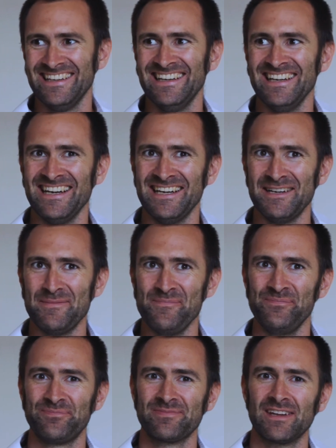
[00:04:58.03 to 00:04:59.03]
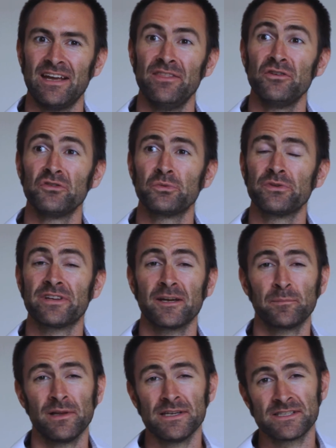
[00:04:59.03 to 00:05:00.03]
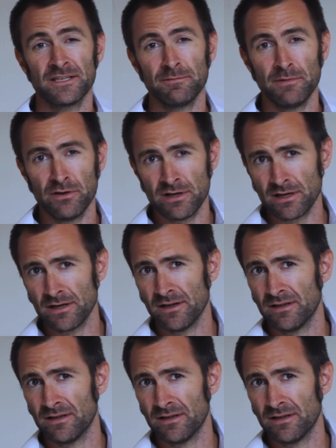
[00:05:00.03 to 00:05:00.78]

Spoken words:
And those will take place in Munich.